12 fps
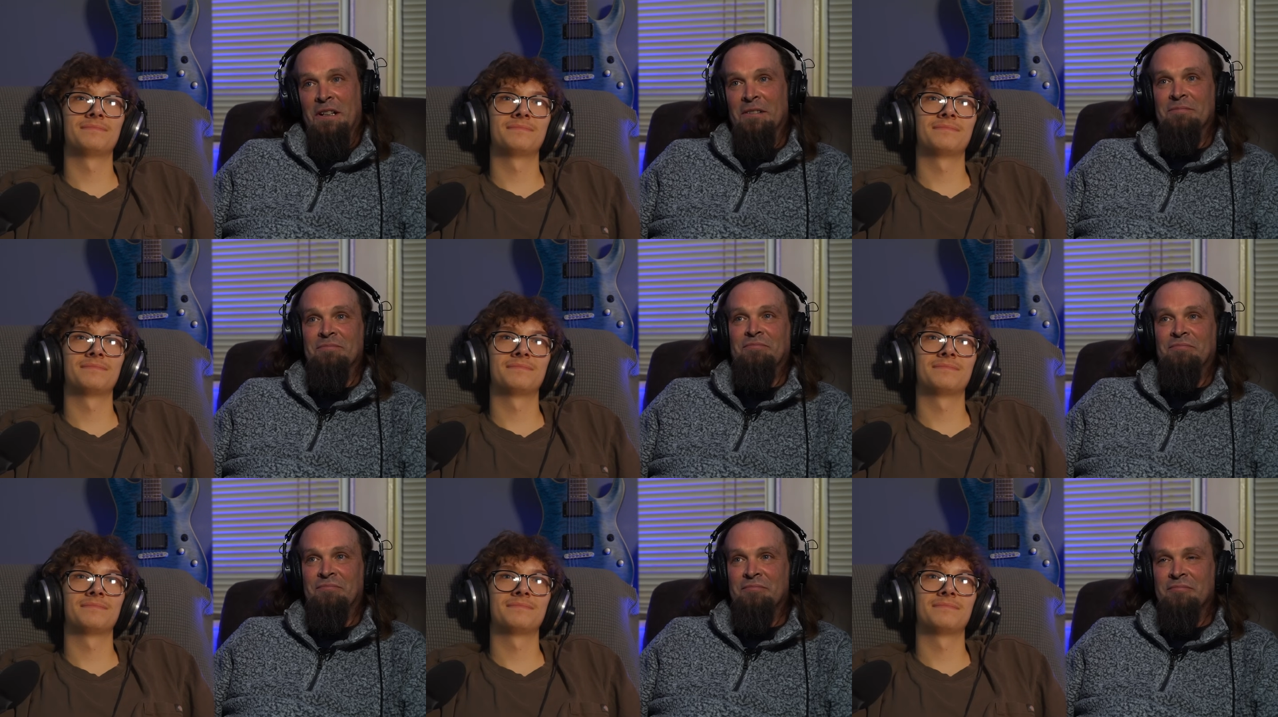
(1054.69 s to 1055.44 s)

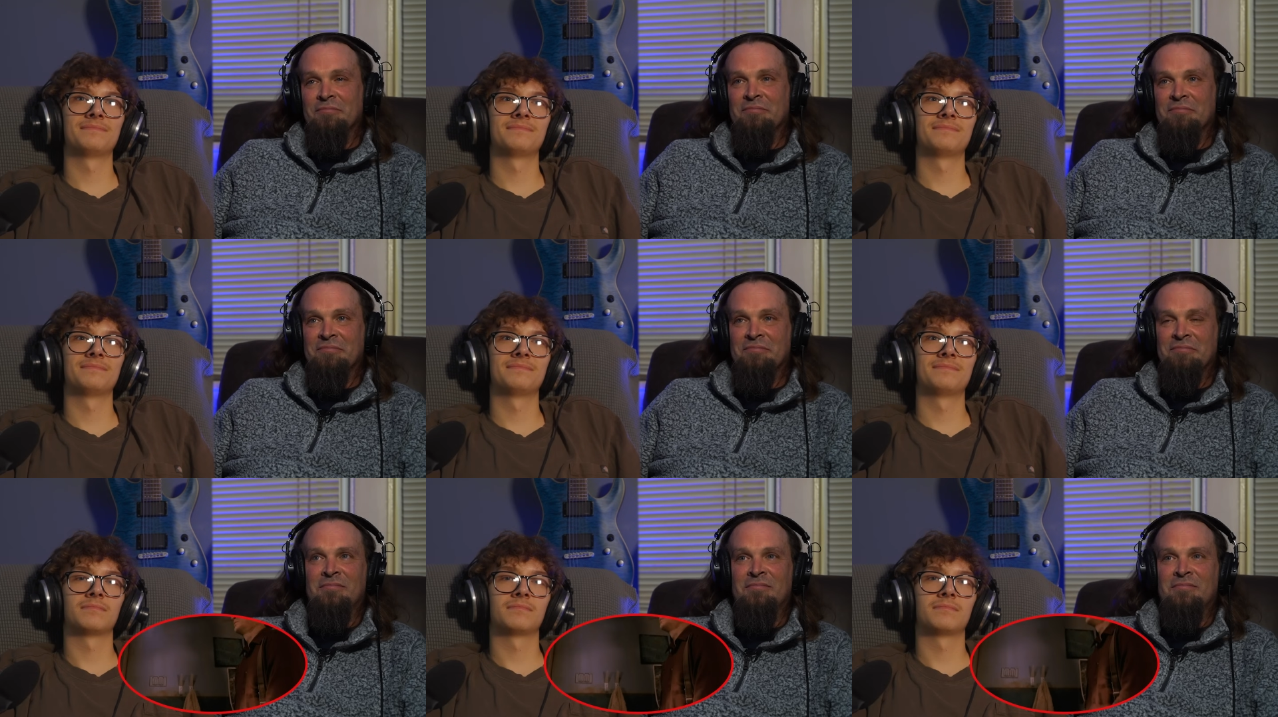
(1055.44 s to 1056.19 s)

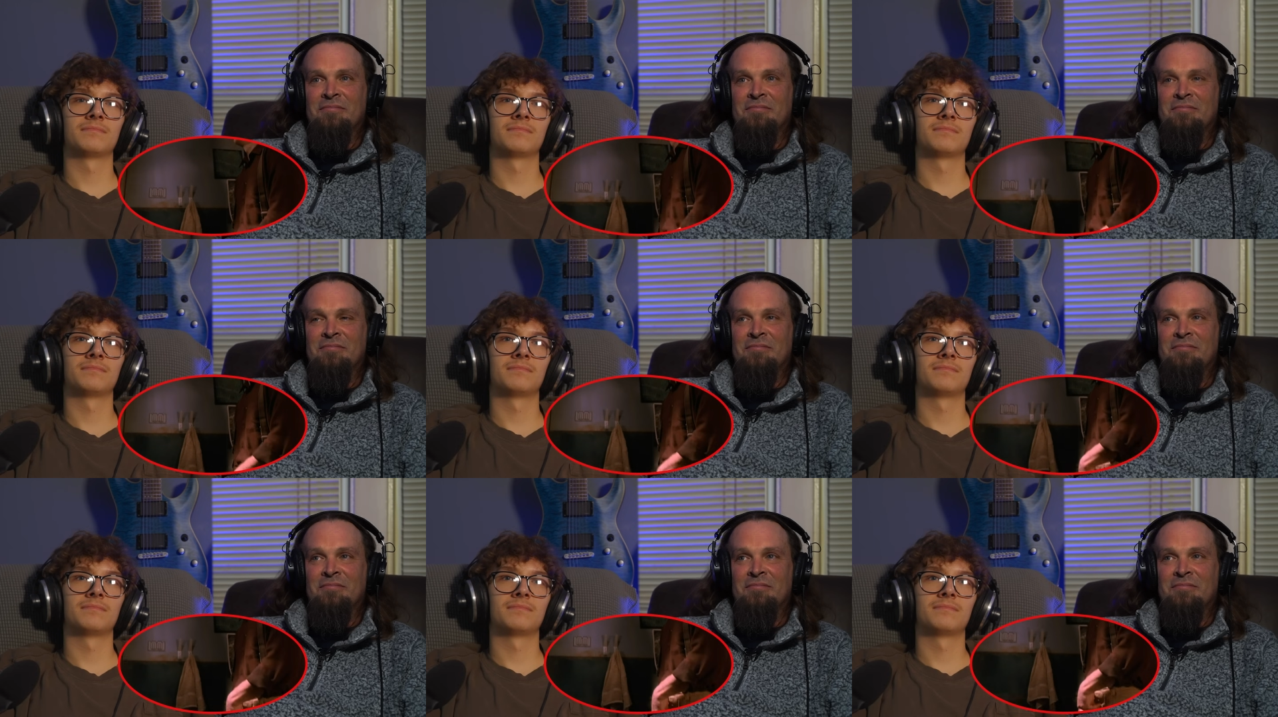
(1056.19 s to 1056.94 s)

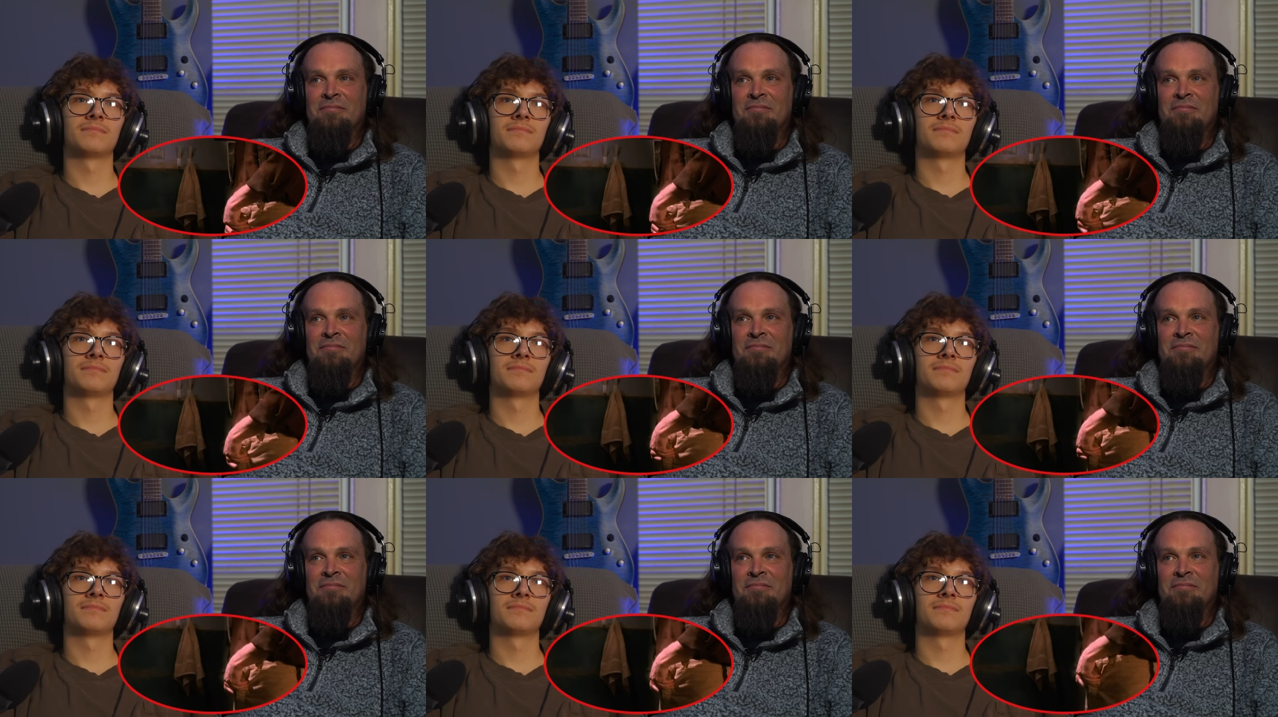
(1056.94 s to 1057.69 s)

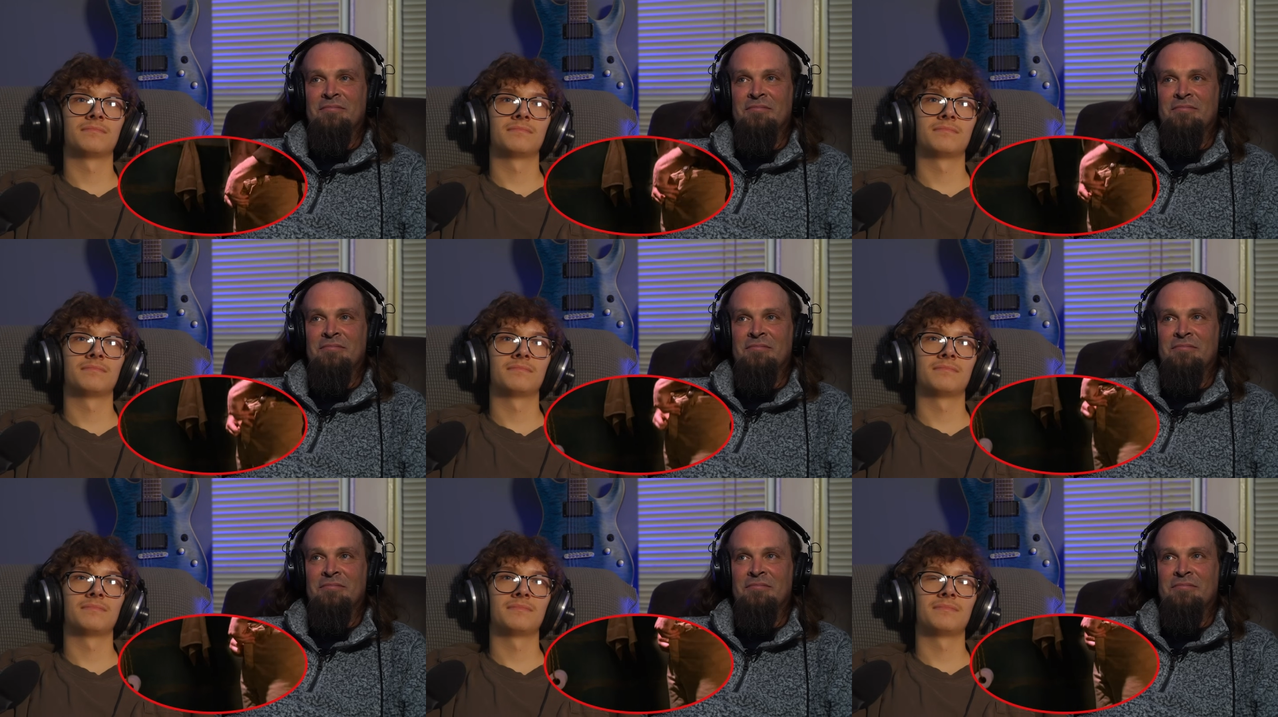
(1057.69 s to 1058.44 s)

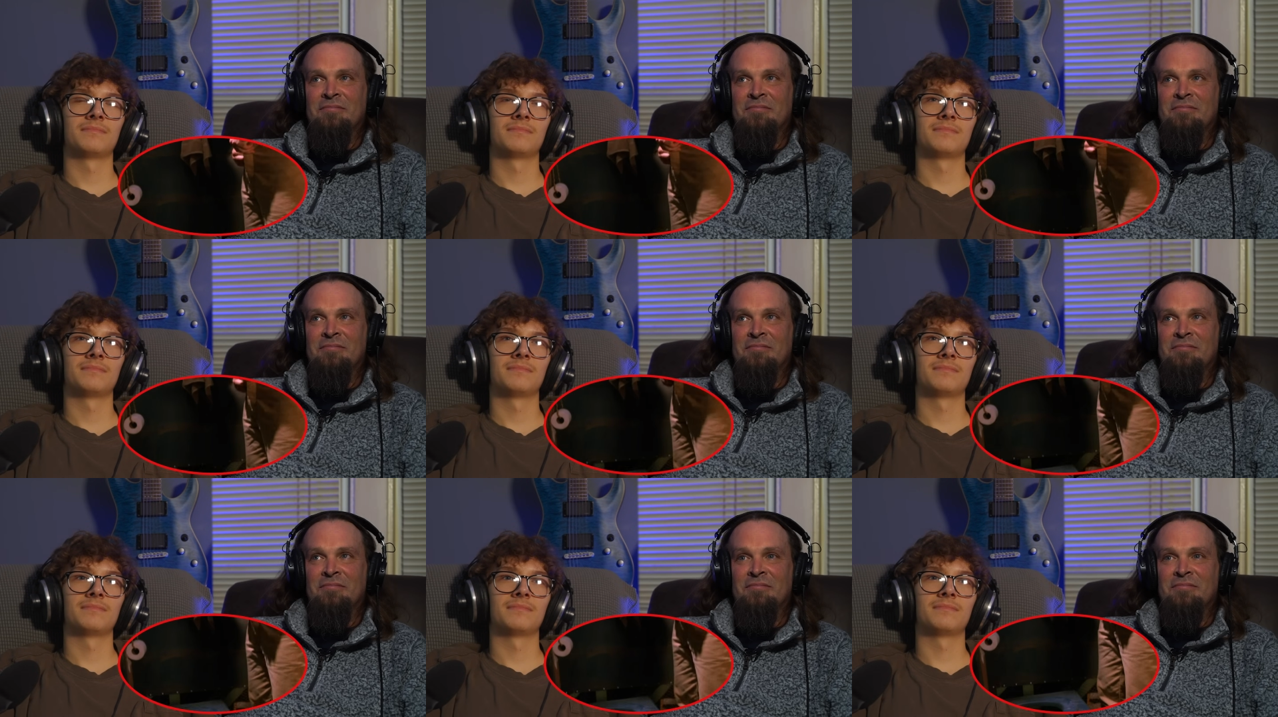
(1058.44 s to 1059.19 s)

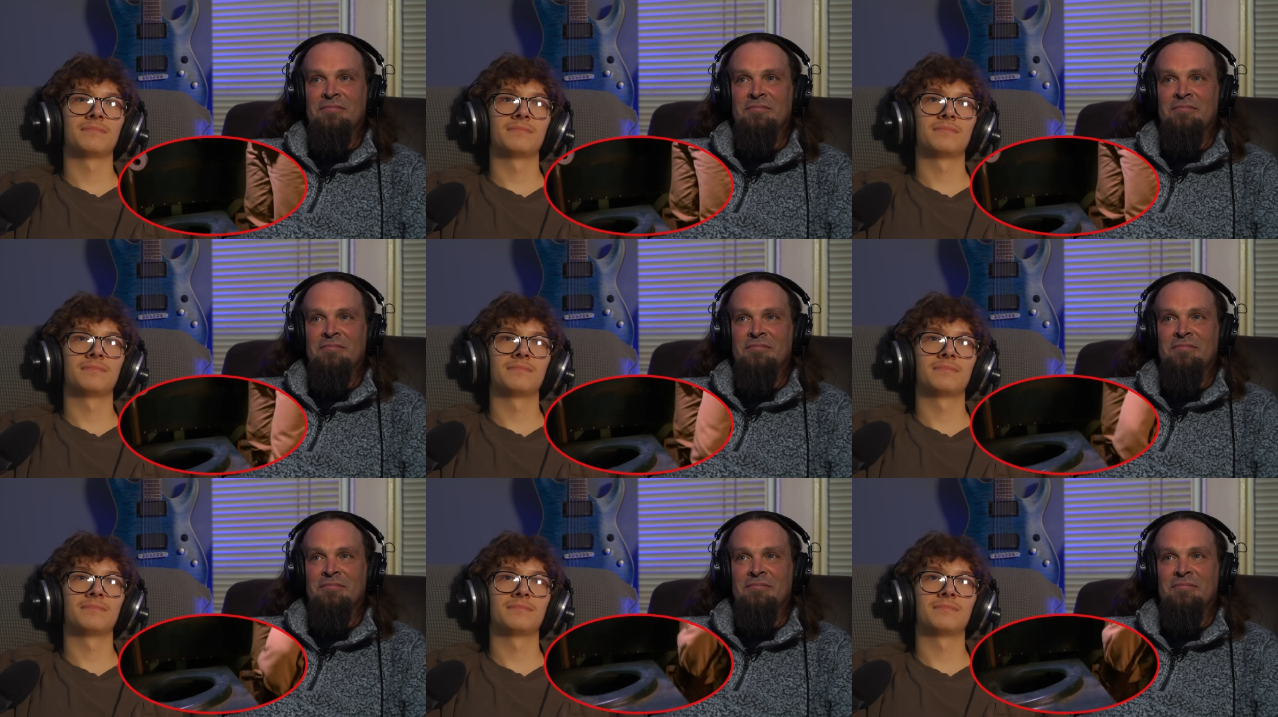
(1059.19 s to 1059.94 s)

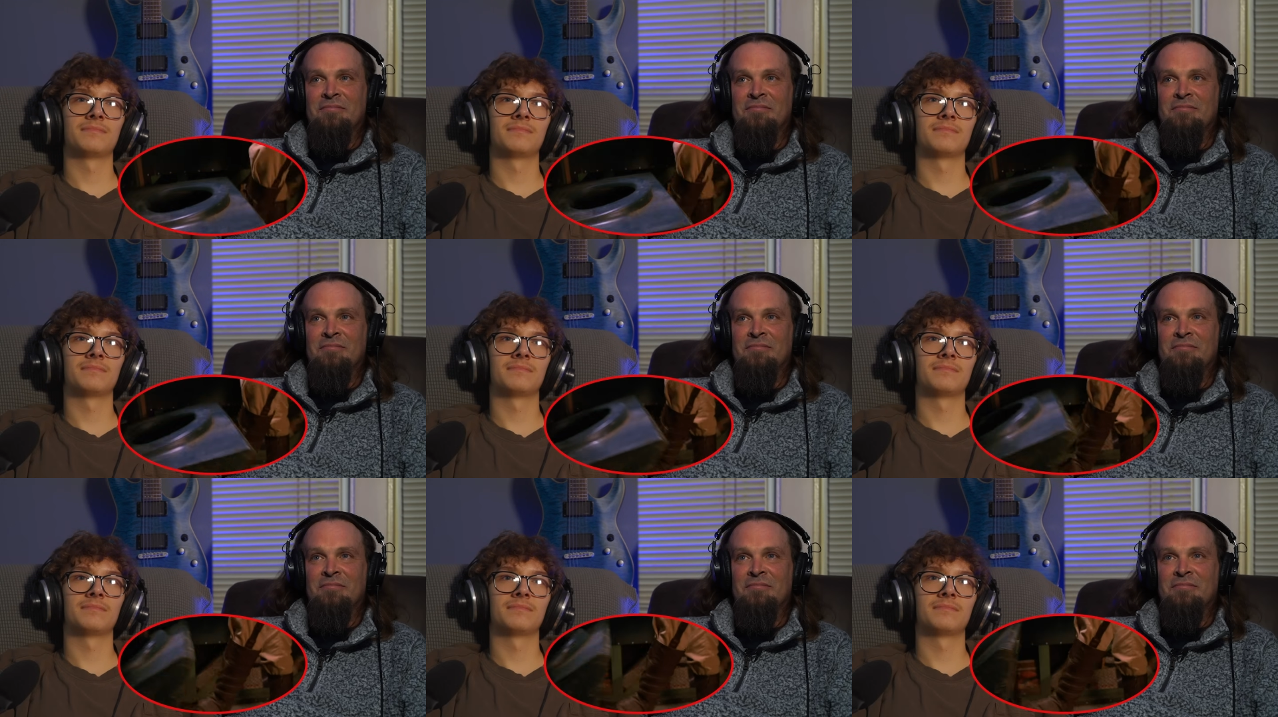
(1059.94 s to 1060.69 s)

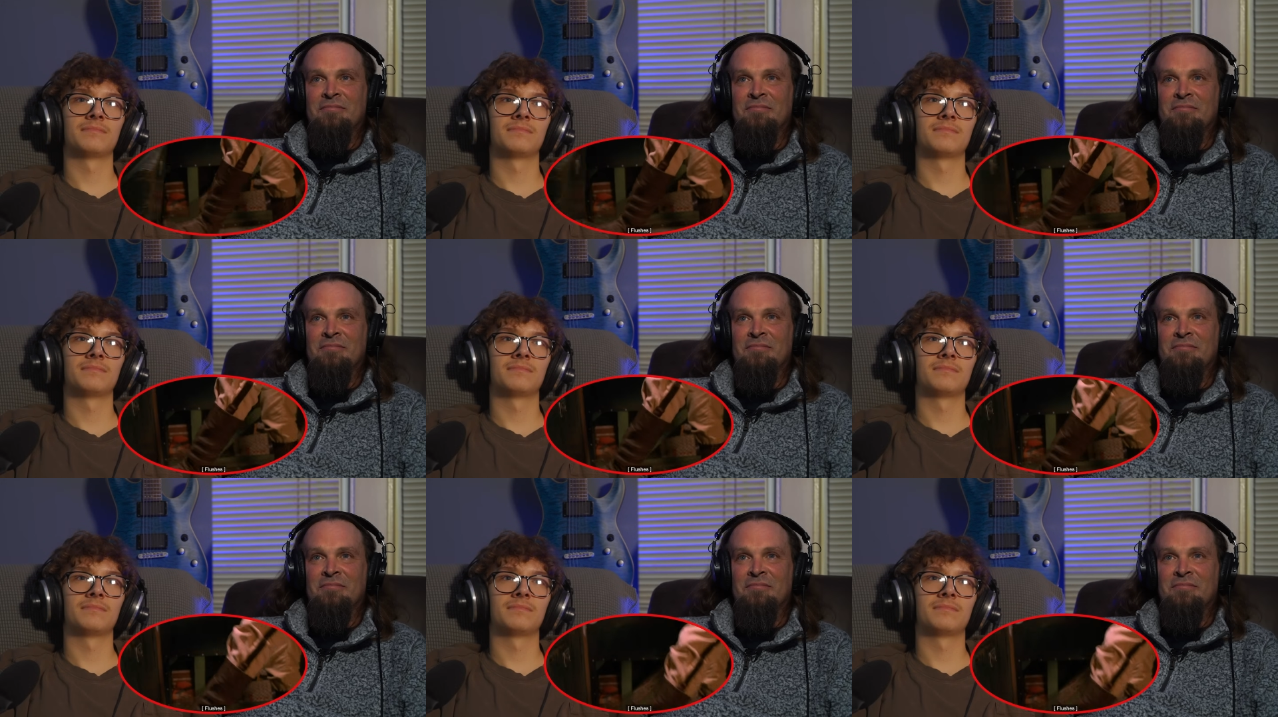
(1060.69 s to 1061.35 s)
Nobody speaks.